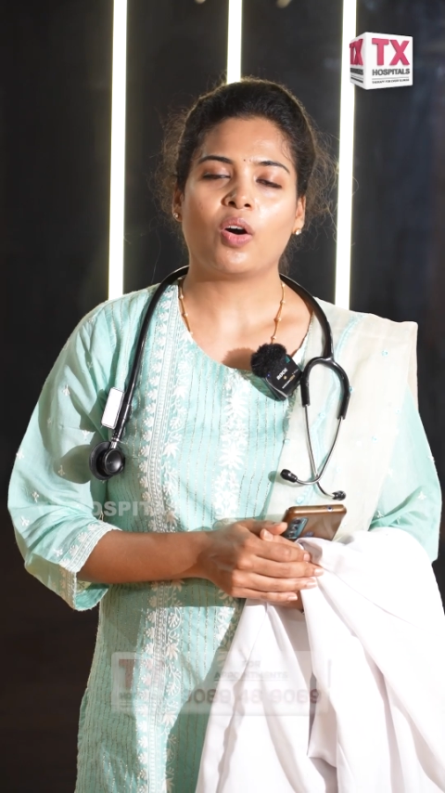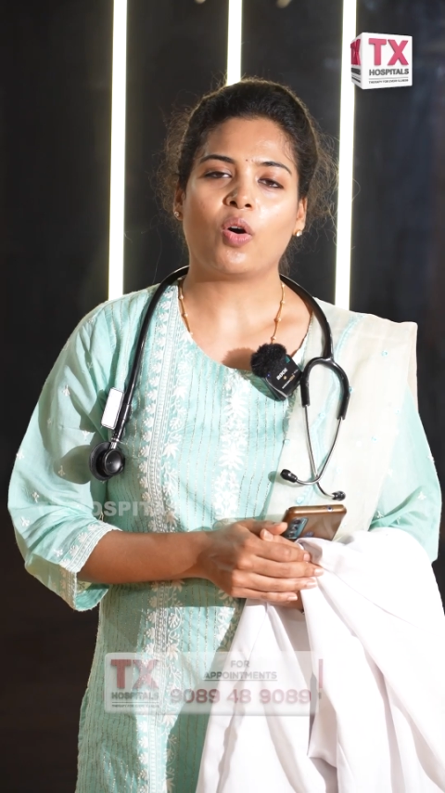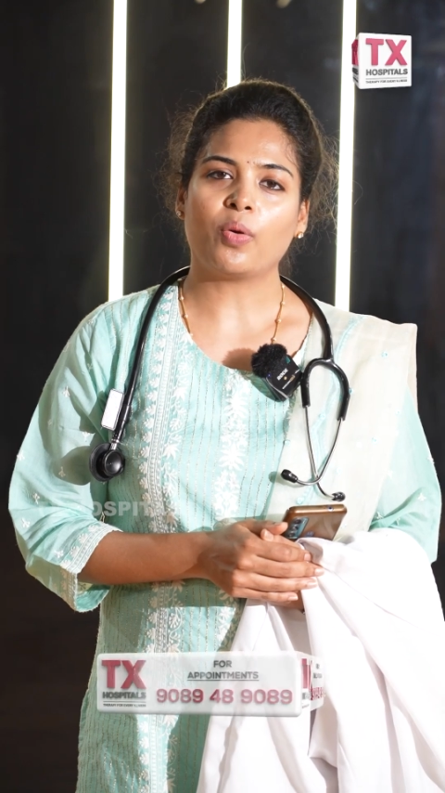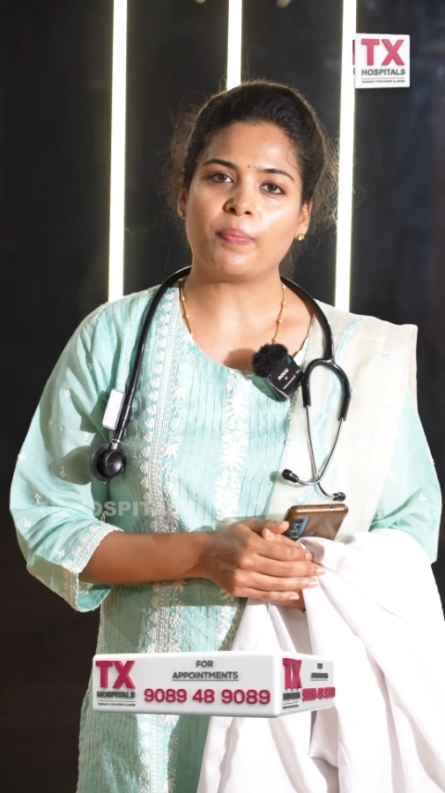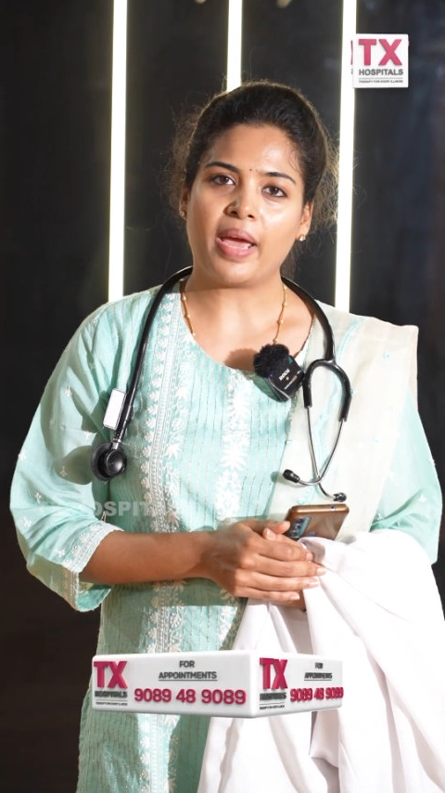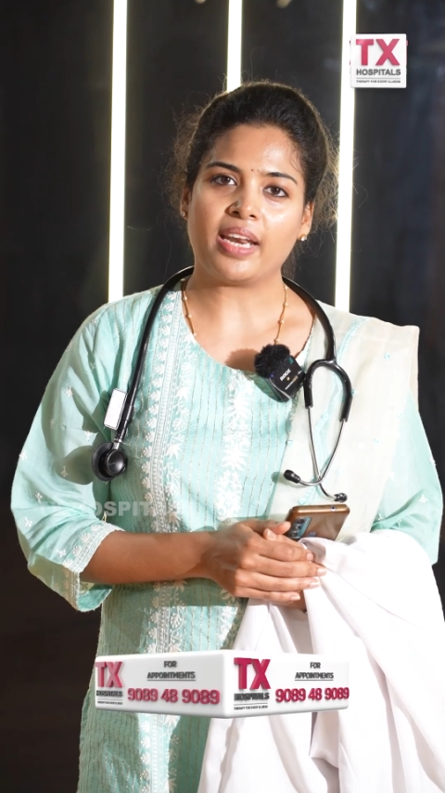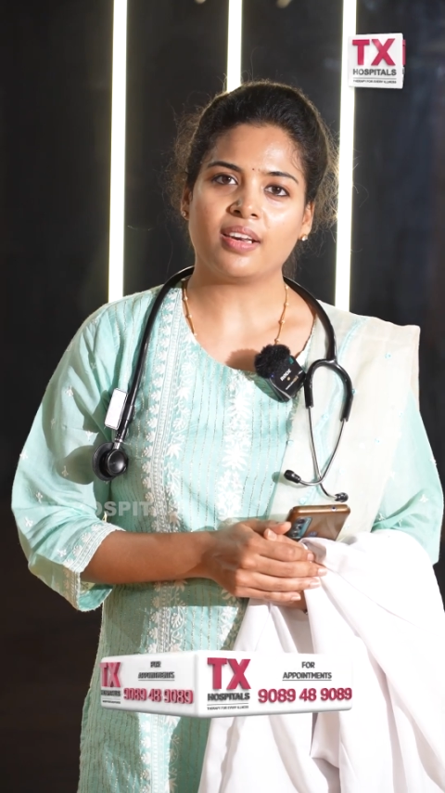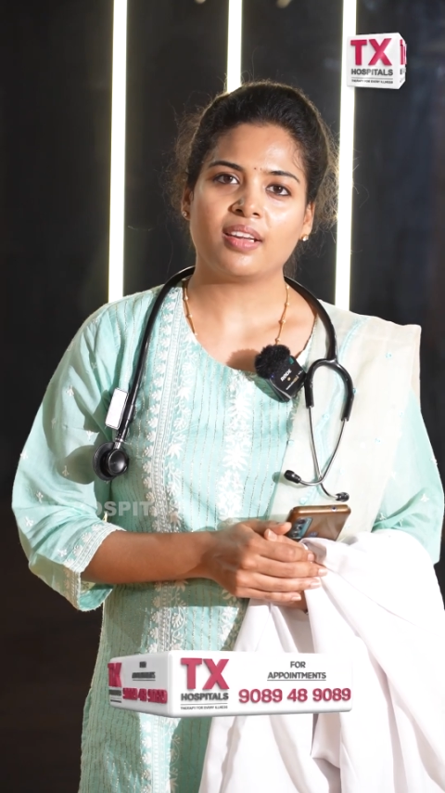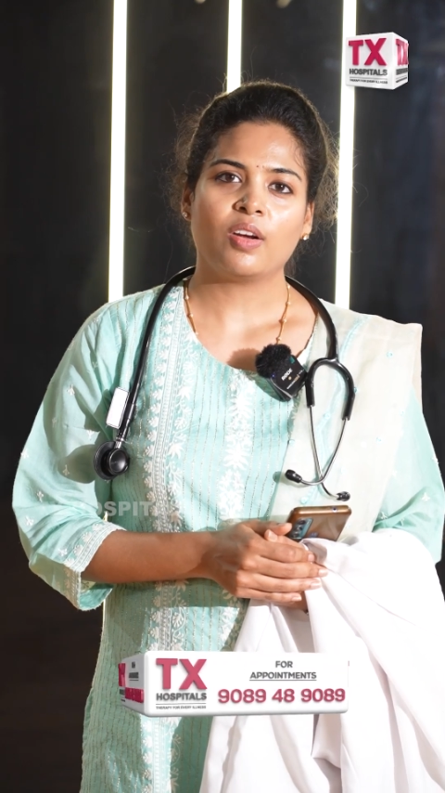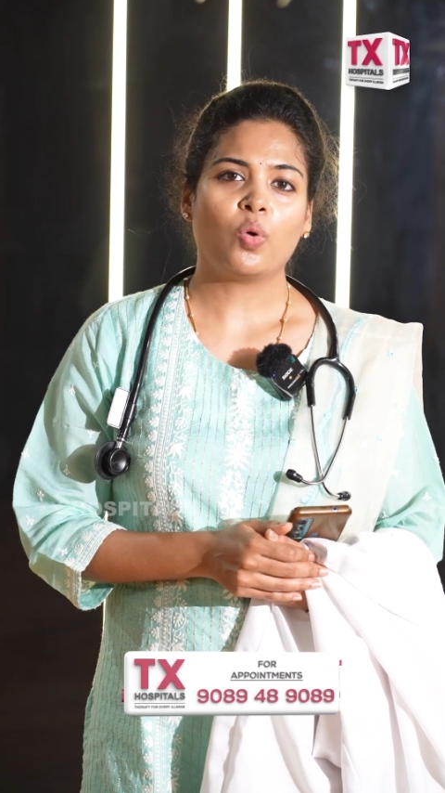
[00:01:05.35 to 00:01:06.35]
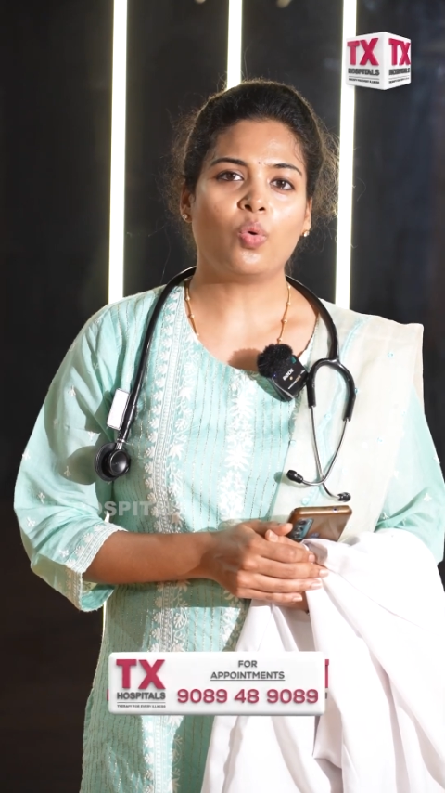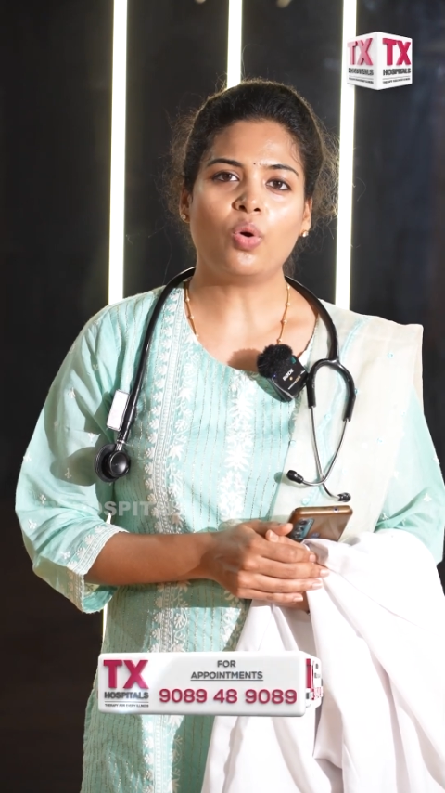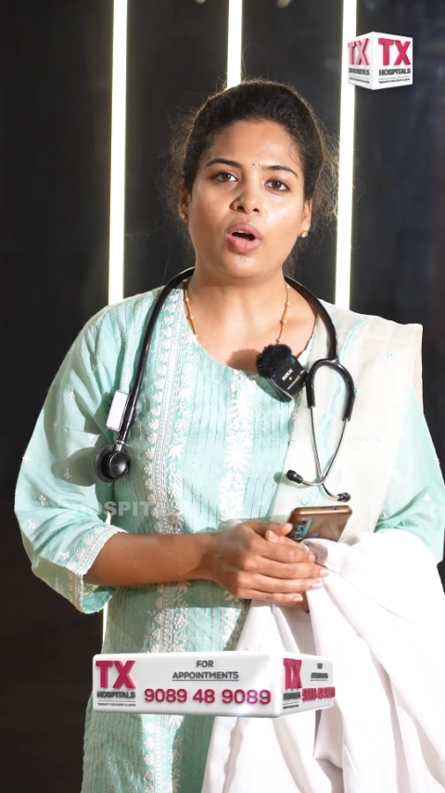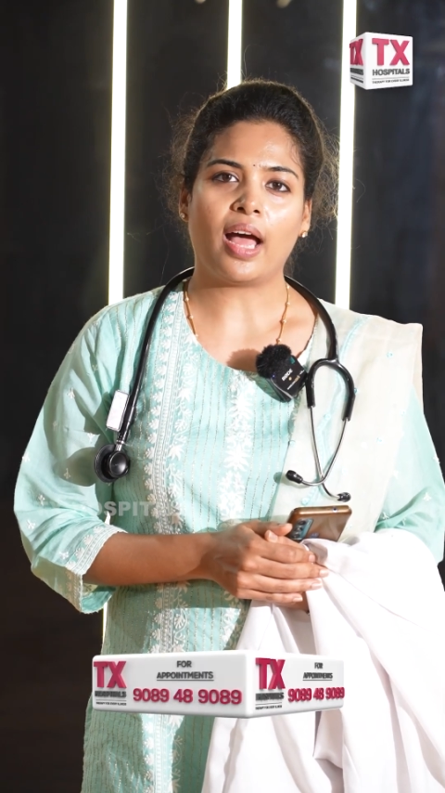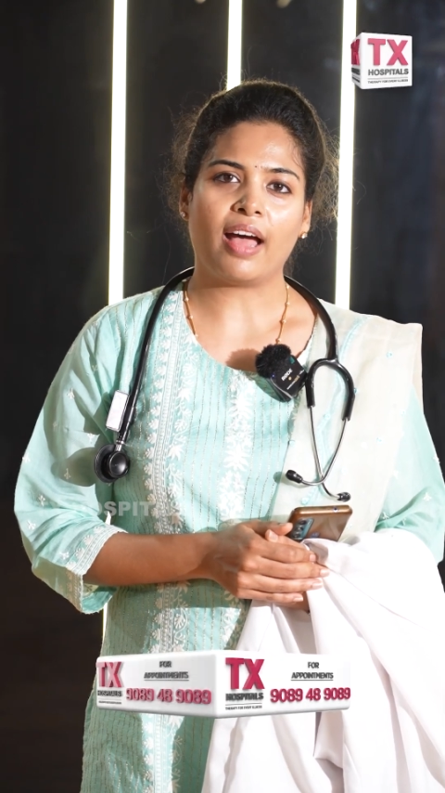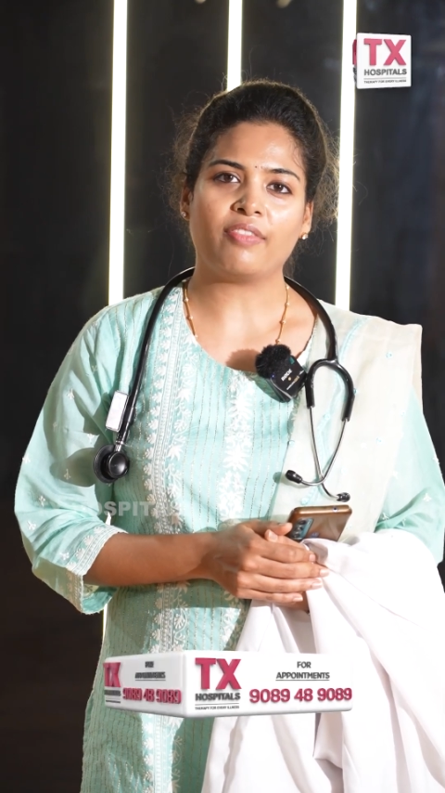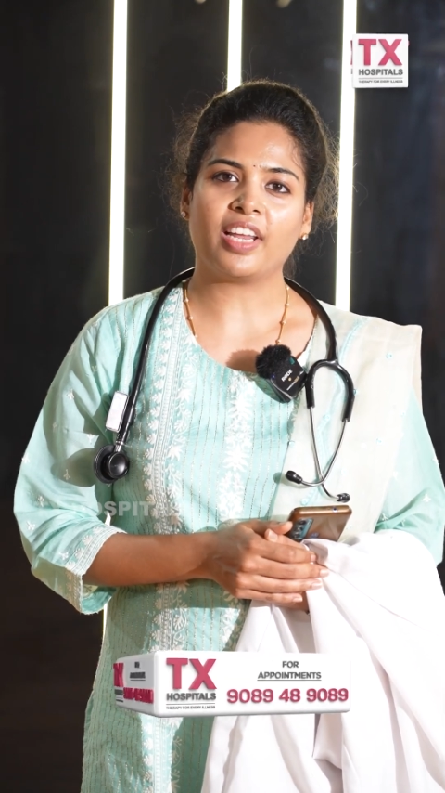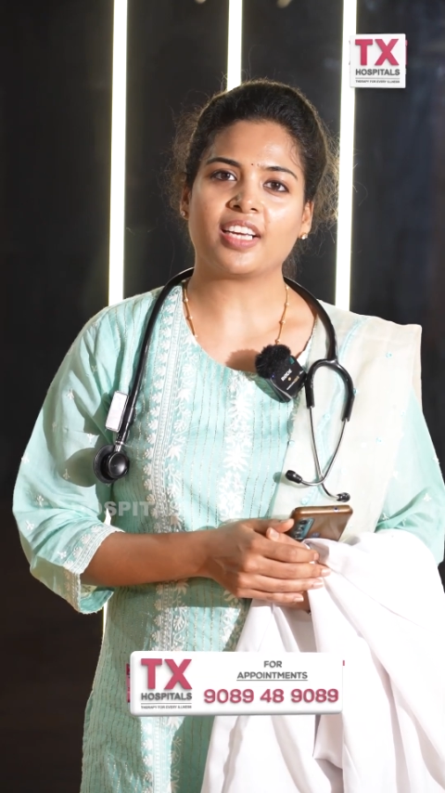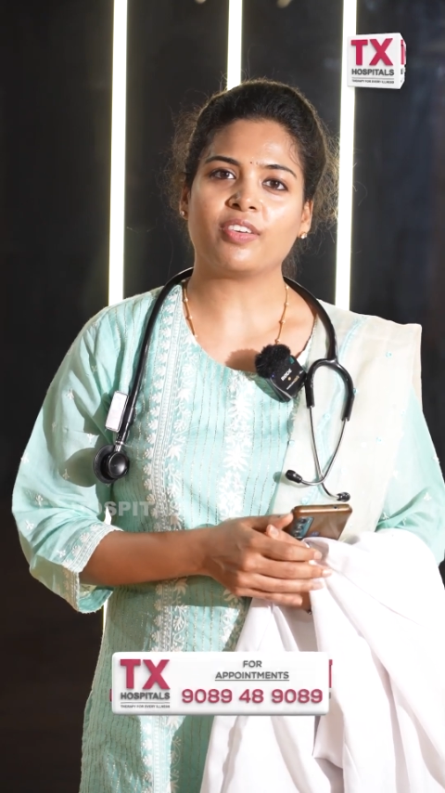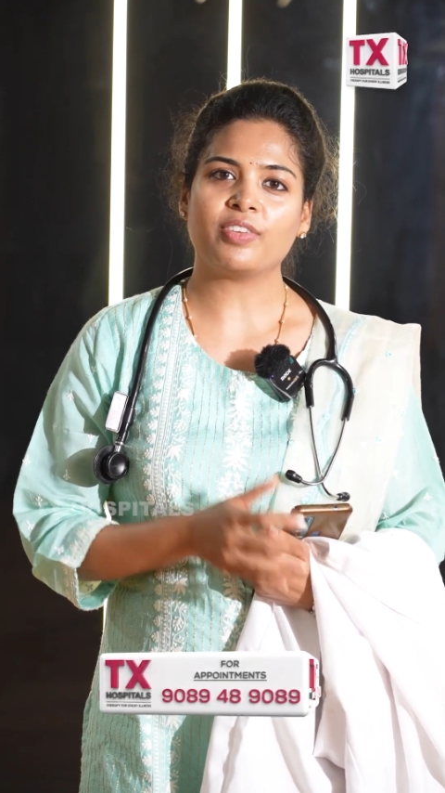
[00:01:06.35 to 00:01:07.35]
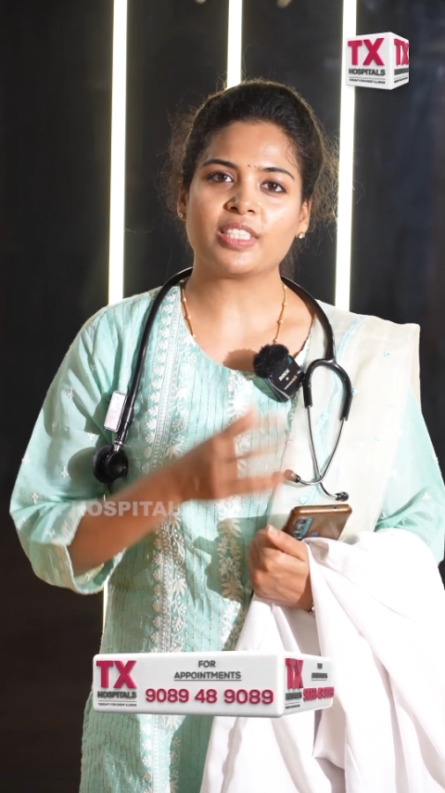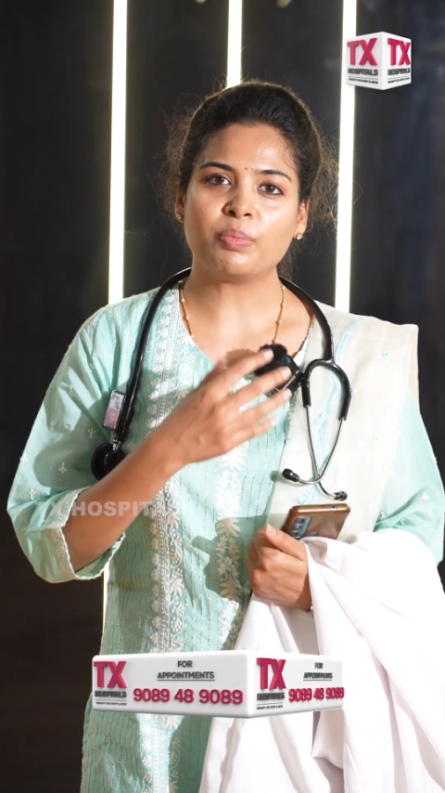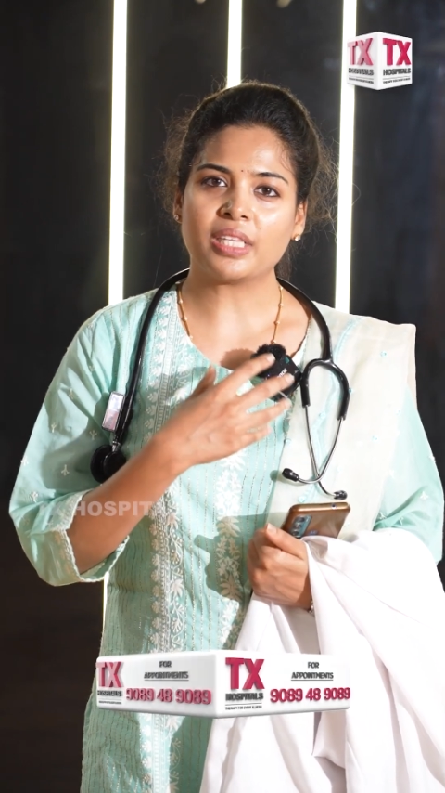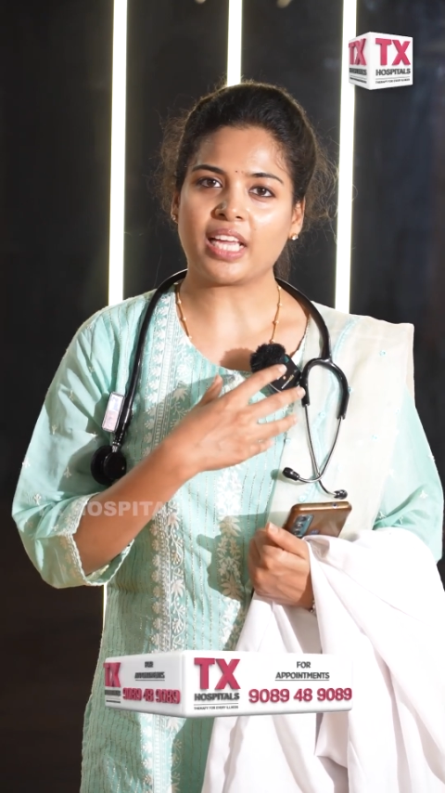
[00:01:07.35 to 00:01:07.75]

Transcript: or men who have like a visible